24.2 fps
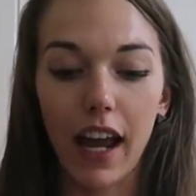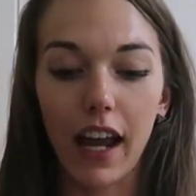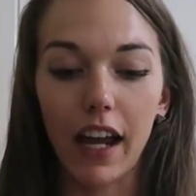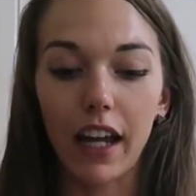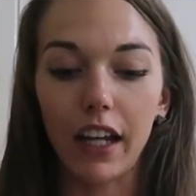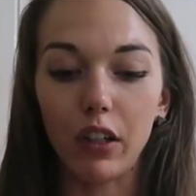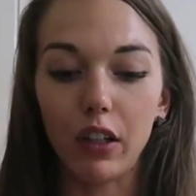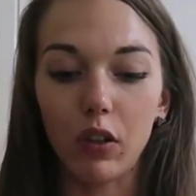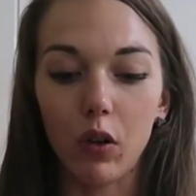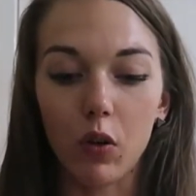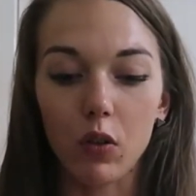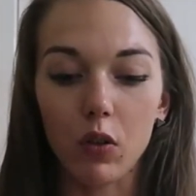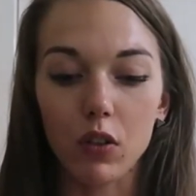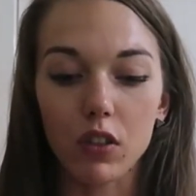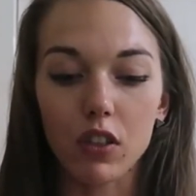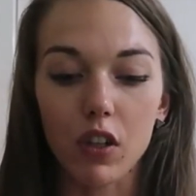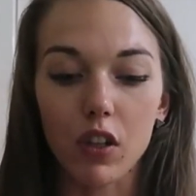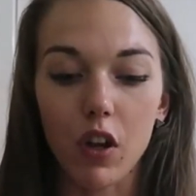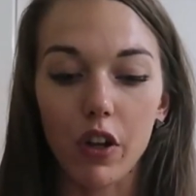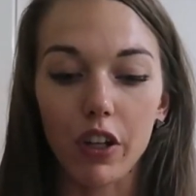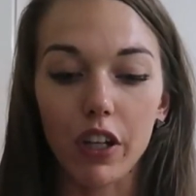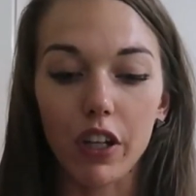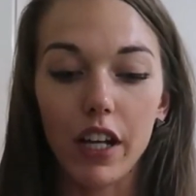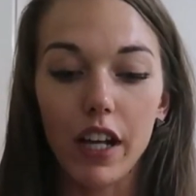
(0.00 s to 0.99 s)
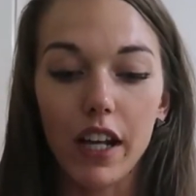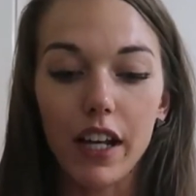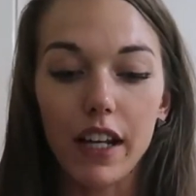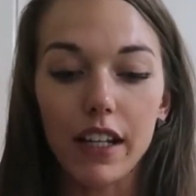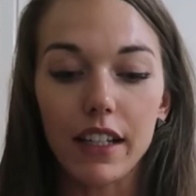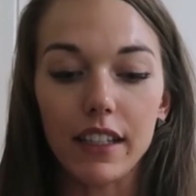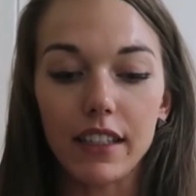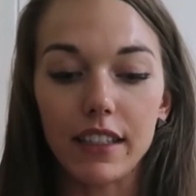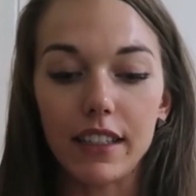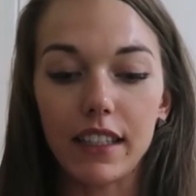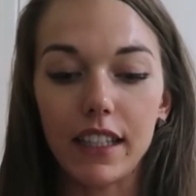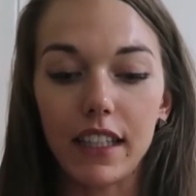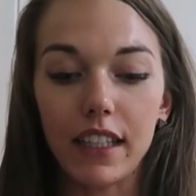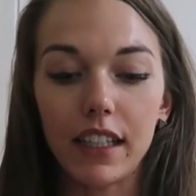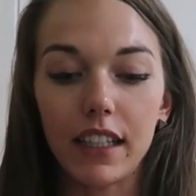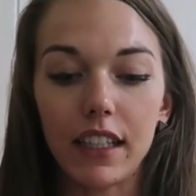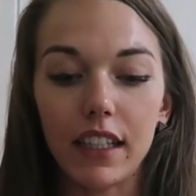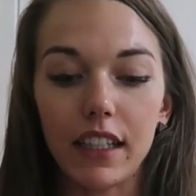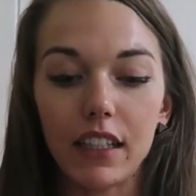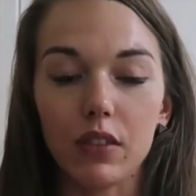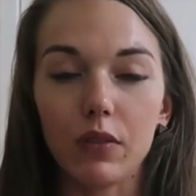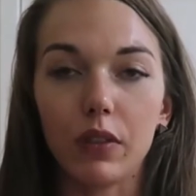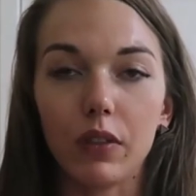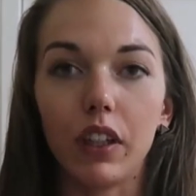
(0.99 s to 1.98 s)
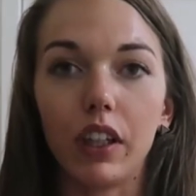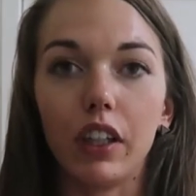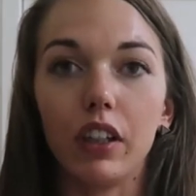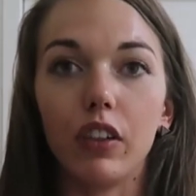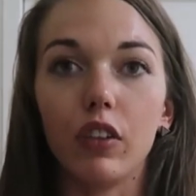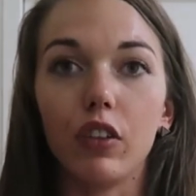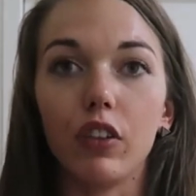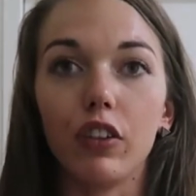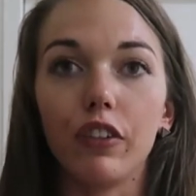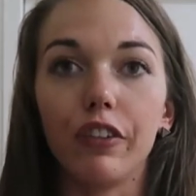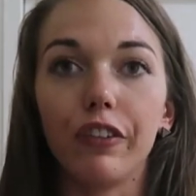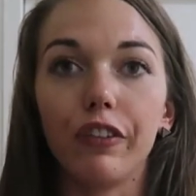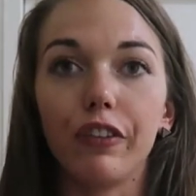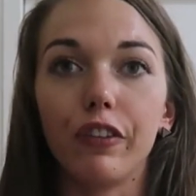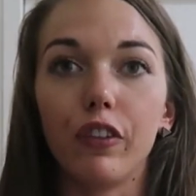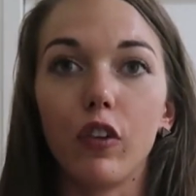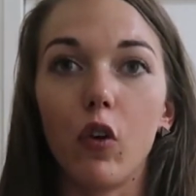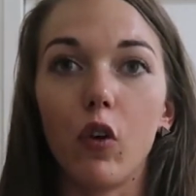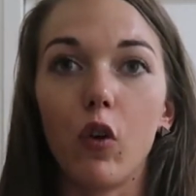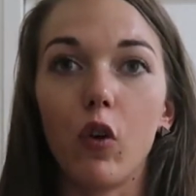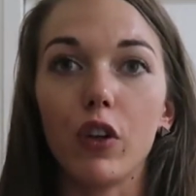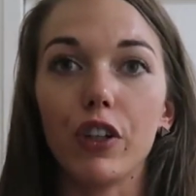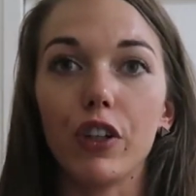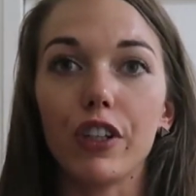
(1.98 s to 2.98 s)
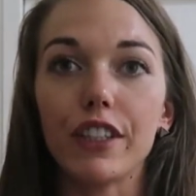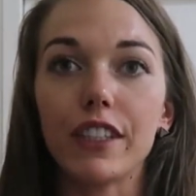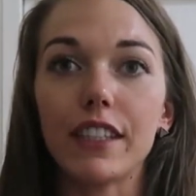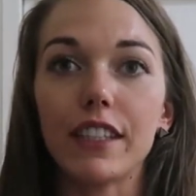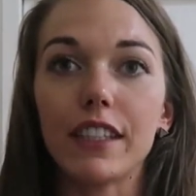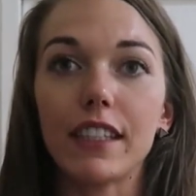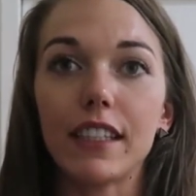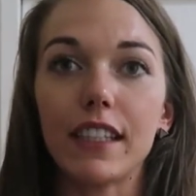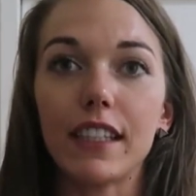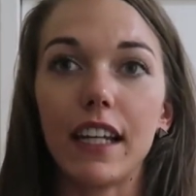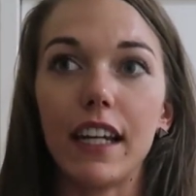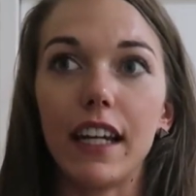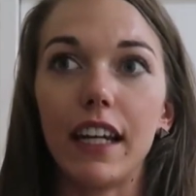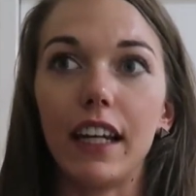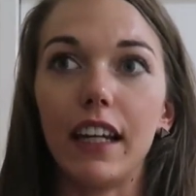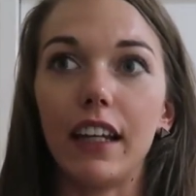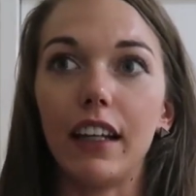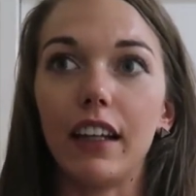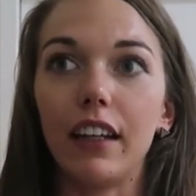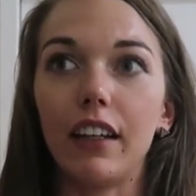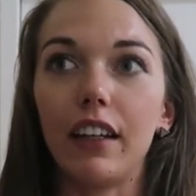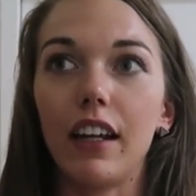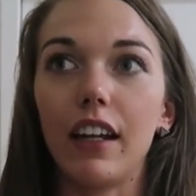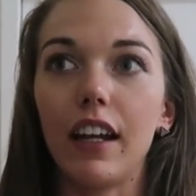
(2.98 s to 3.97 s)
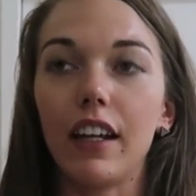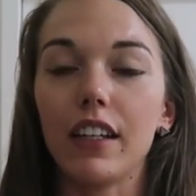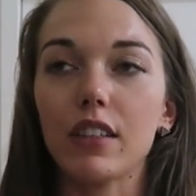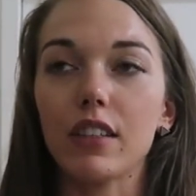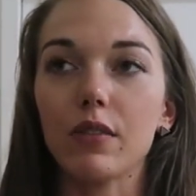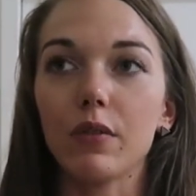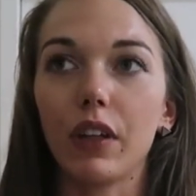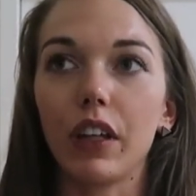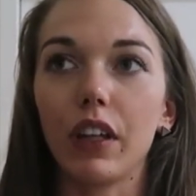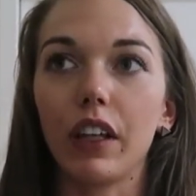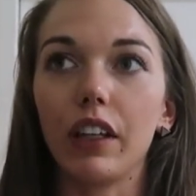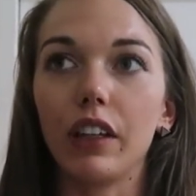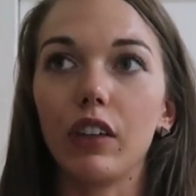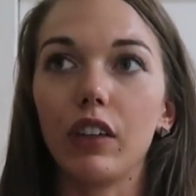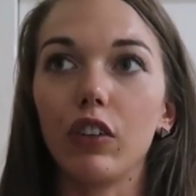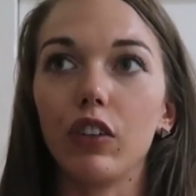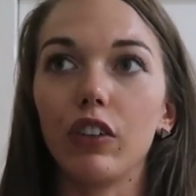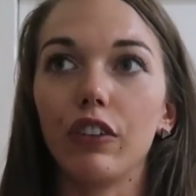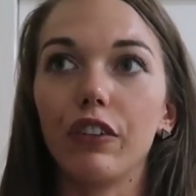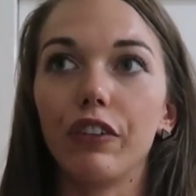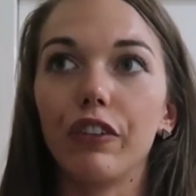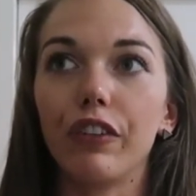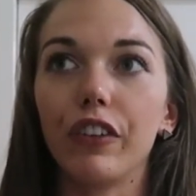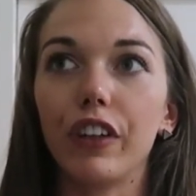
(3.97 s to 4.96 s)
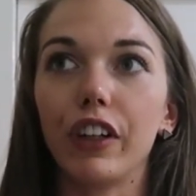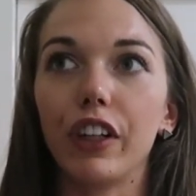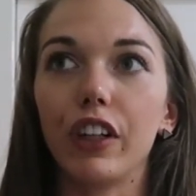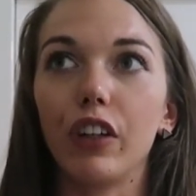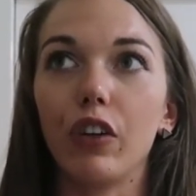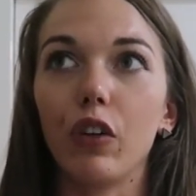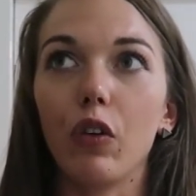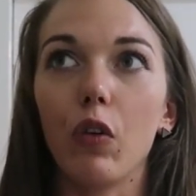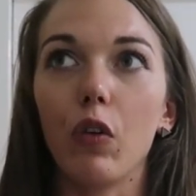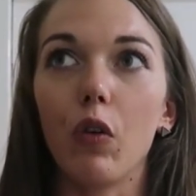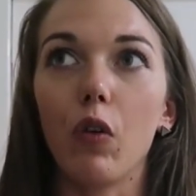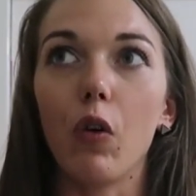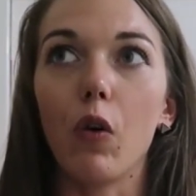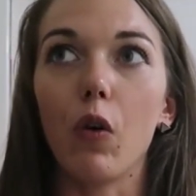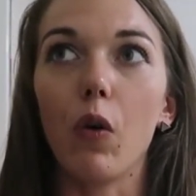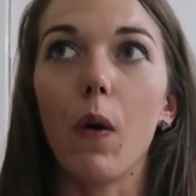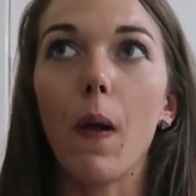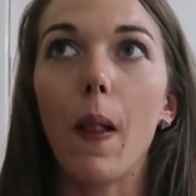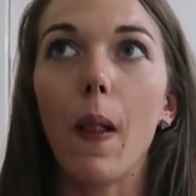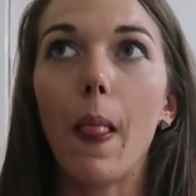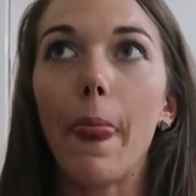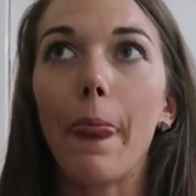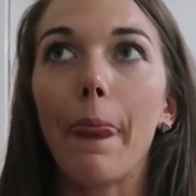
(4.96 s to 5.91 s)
And also zinc is really good for your skin, it's really good for your